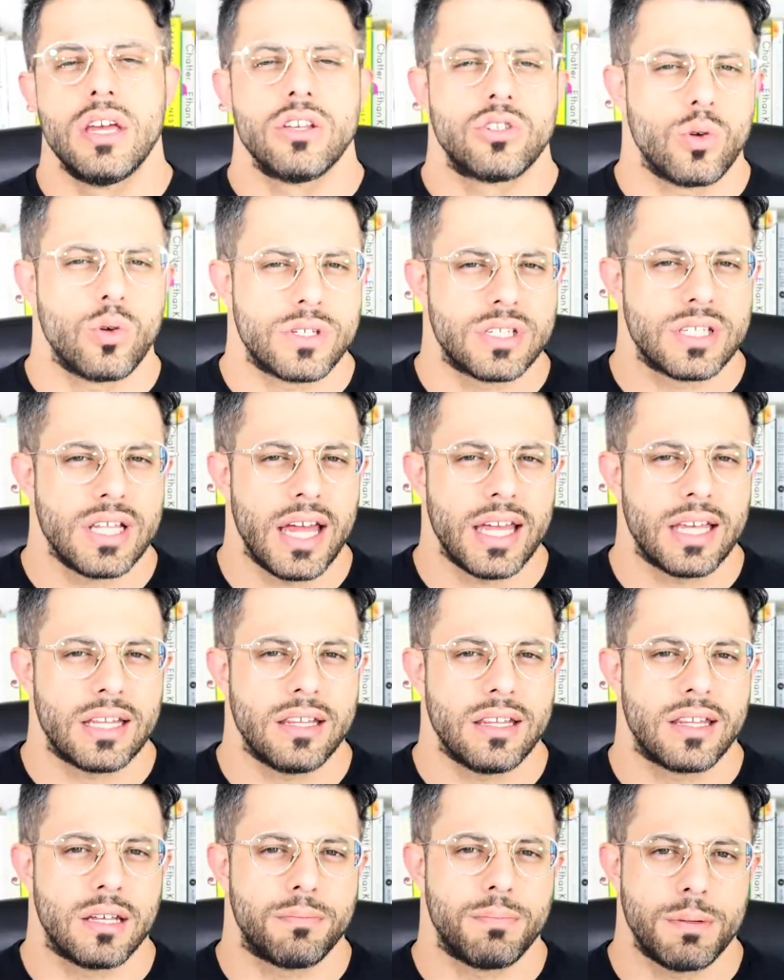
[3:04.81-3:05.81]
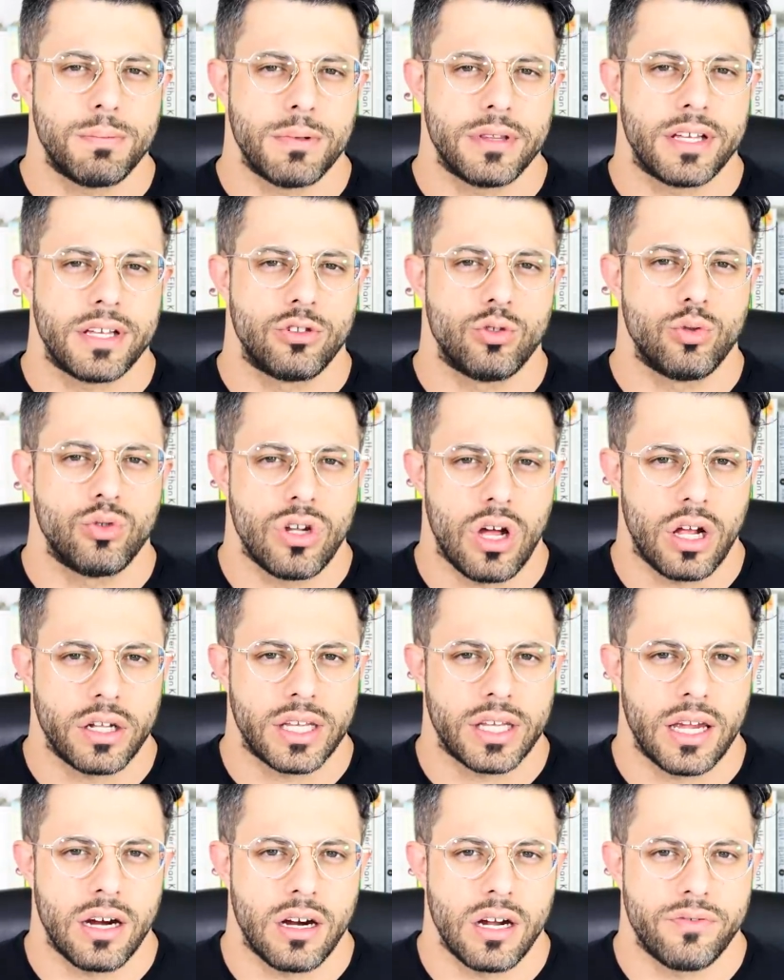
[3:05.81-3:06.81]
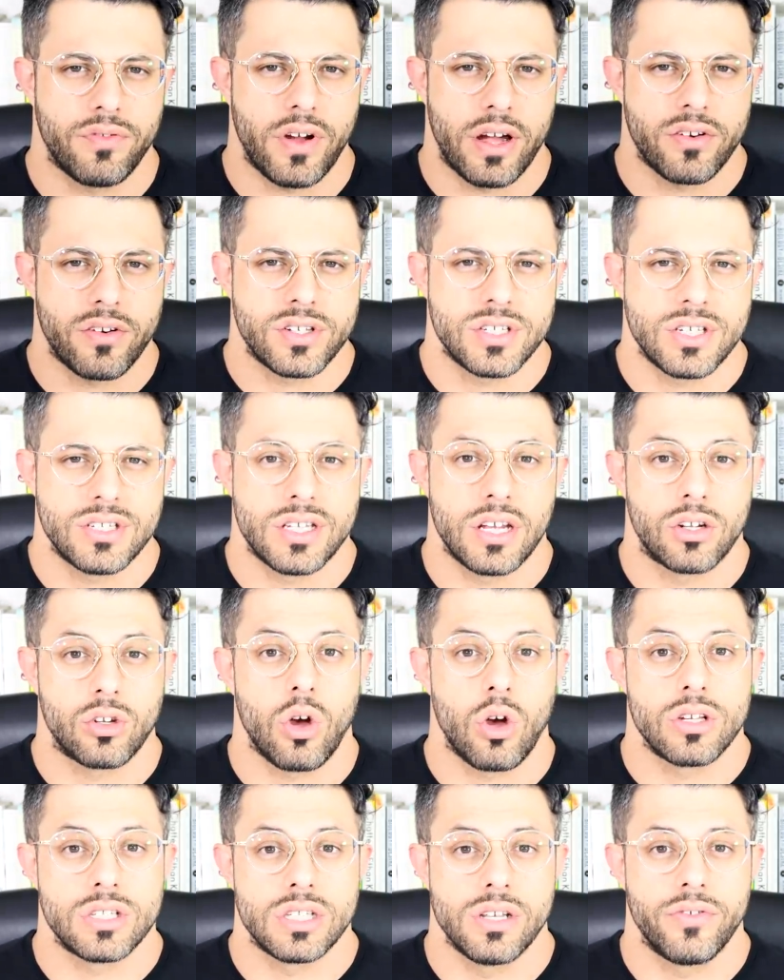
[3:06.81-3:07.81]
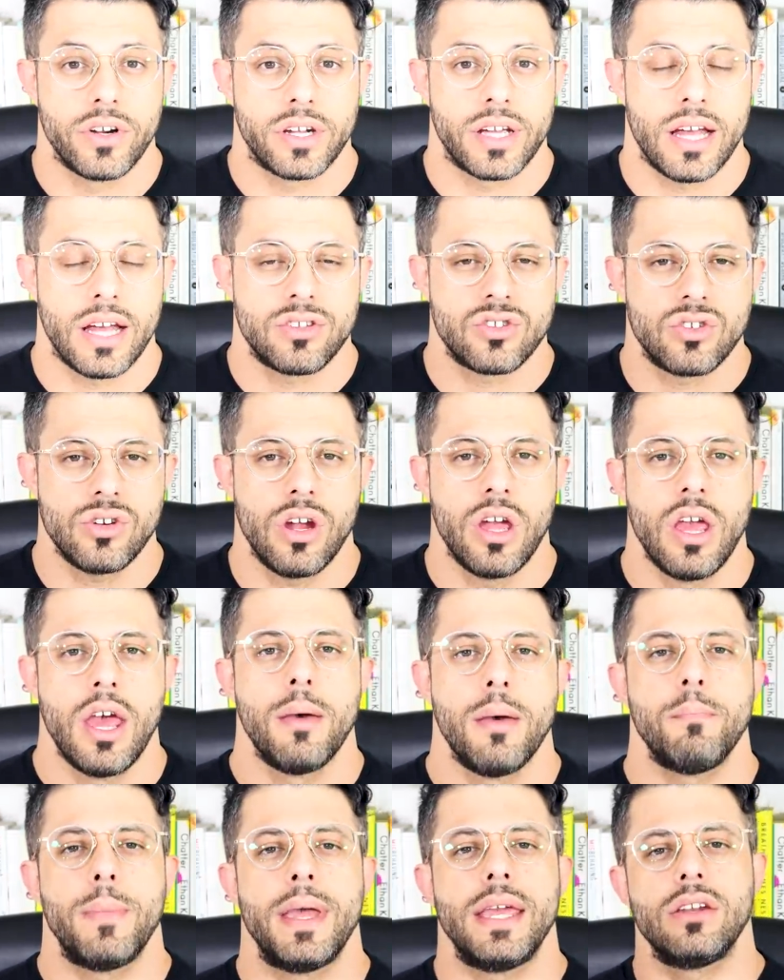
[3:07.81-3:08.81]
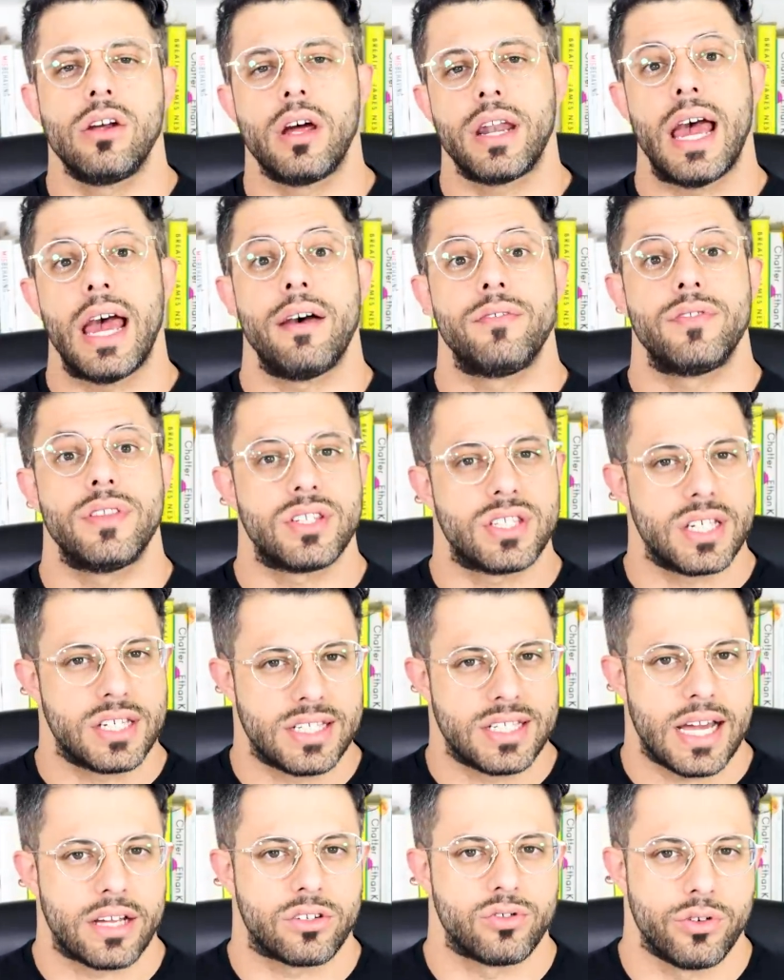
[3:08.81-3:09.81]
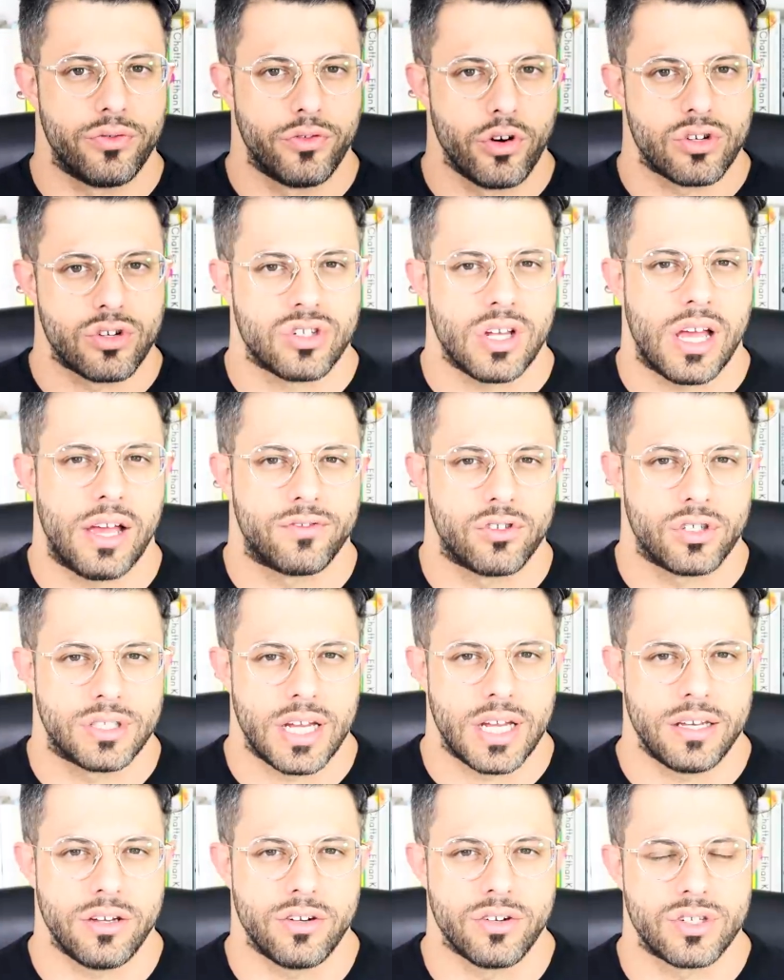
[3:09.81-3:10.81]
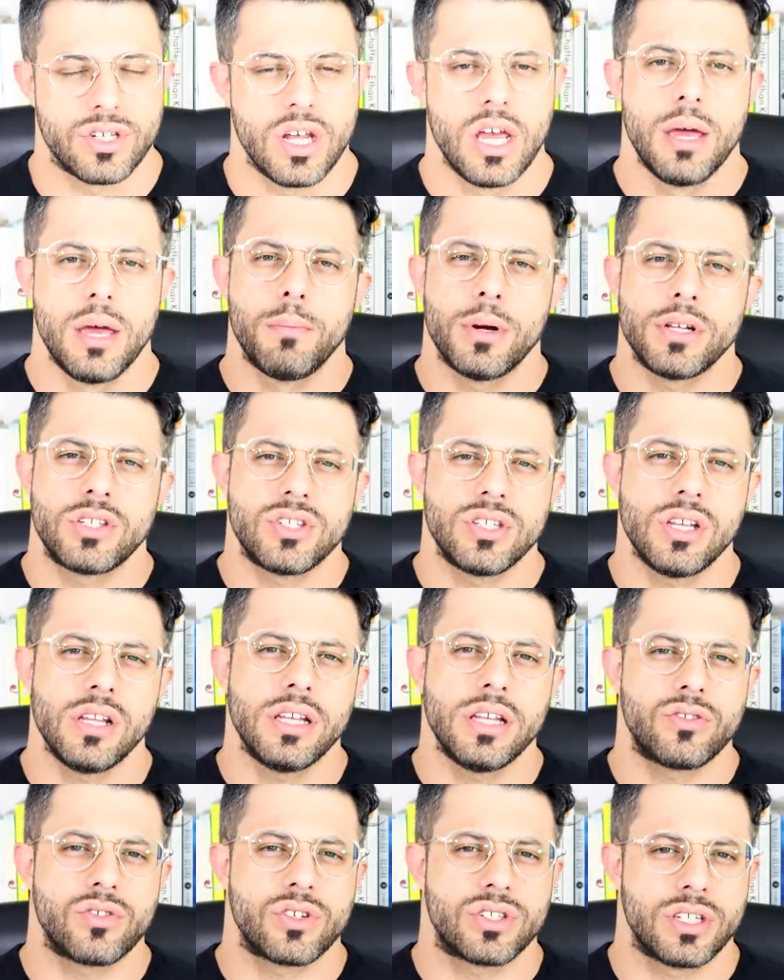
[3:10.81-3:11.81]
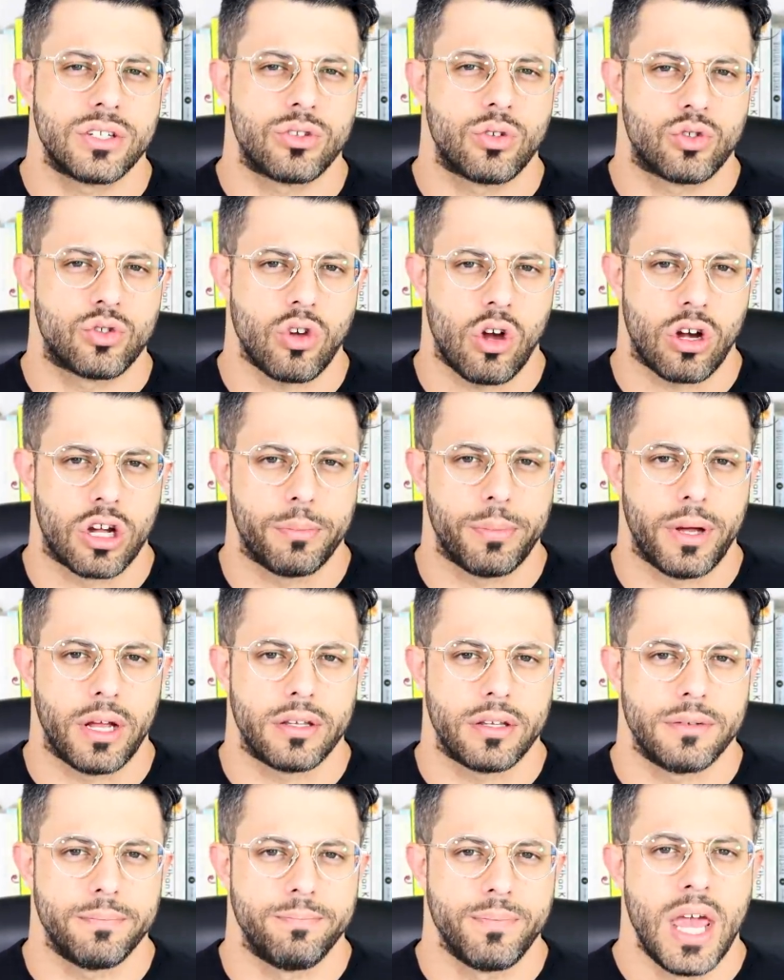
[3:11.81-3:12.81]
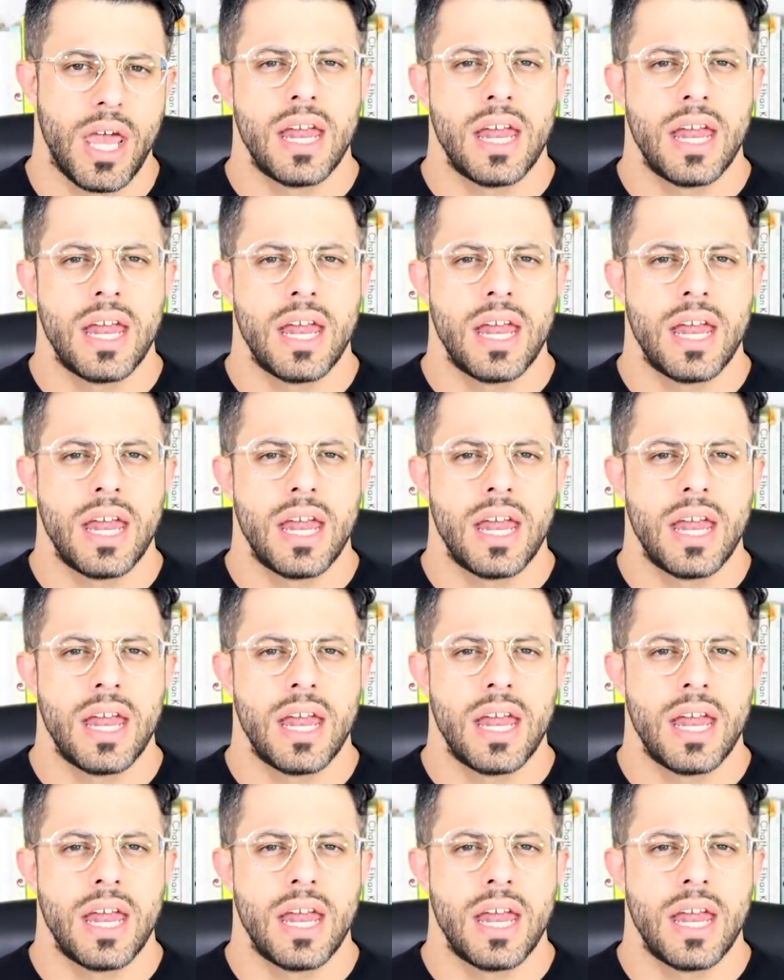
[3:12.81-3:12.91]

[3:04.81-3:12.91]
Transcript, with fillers: So it's likely that people that do not carry viruses that cause liver cancer may not have this exact reversal after 10 years, but still interesting to talk about.